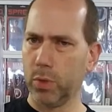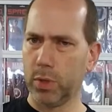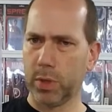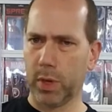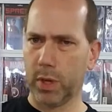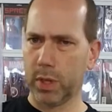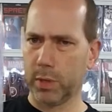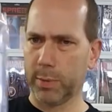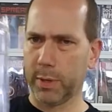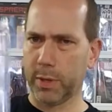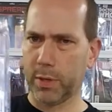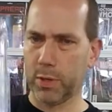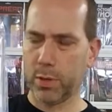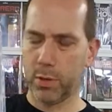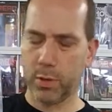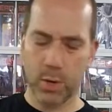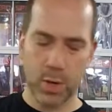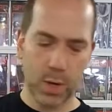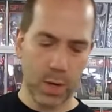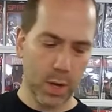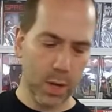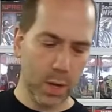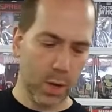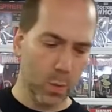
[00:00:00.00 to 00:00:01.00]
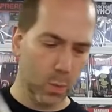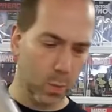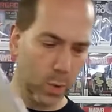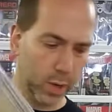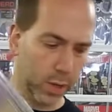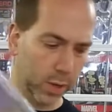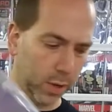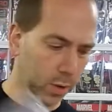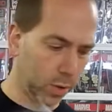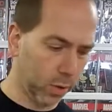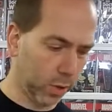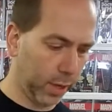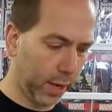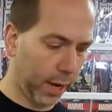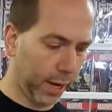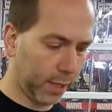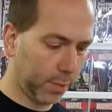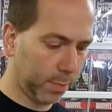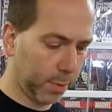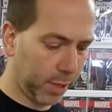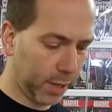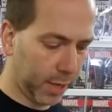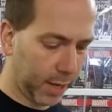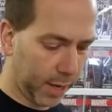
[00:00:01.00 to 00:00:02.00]
Was our X-Men 2. One of the early
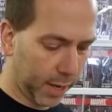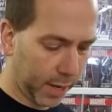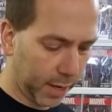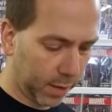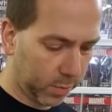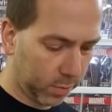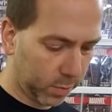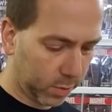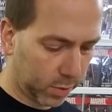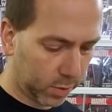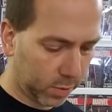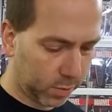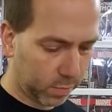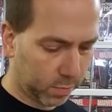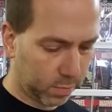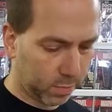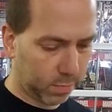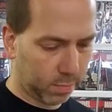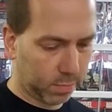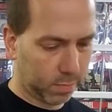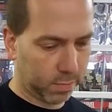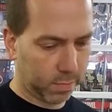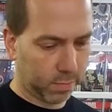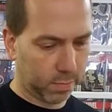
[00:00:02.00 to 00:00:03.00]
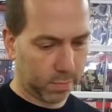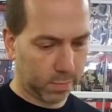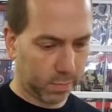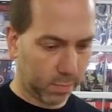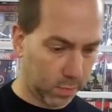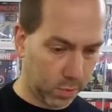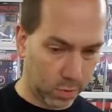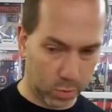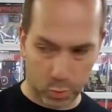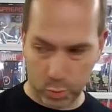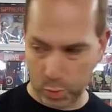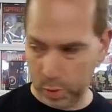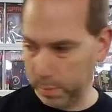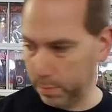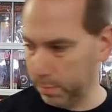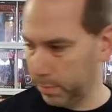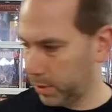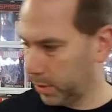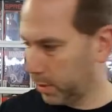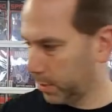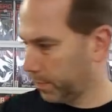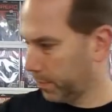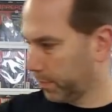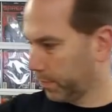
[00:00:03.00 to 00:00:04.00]
X-Men I had was
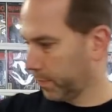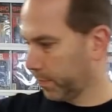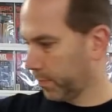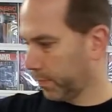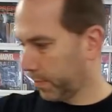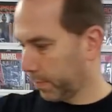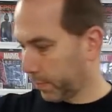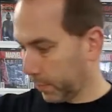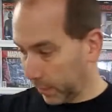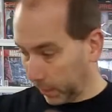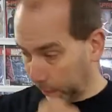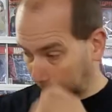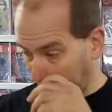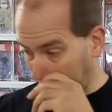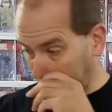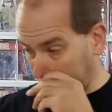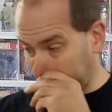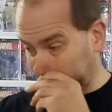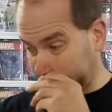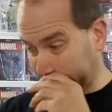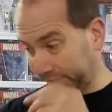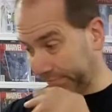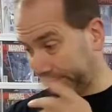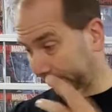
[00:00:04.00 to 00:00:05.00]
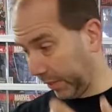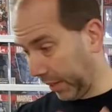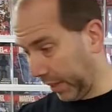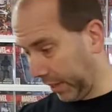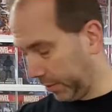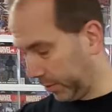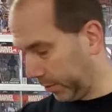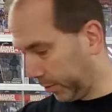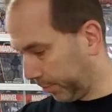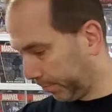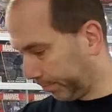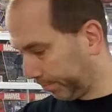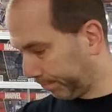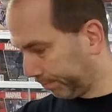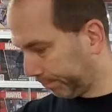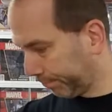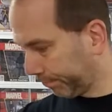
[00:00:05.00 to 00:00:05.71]
trimmed. I don't know.